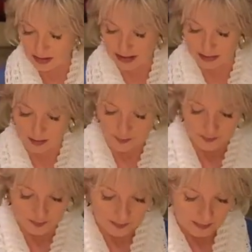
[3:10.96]
together.
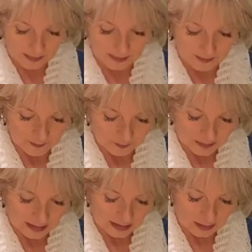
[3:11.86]

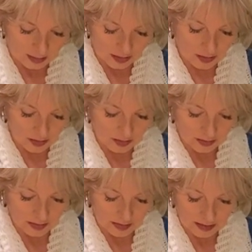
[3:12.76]
There we go,
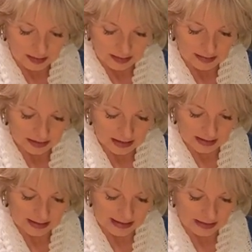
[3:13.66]

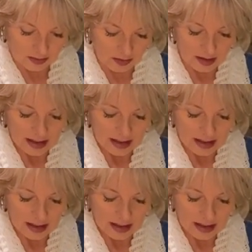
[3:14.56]
just like so.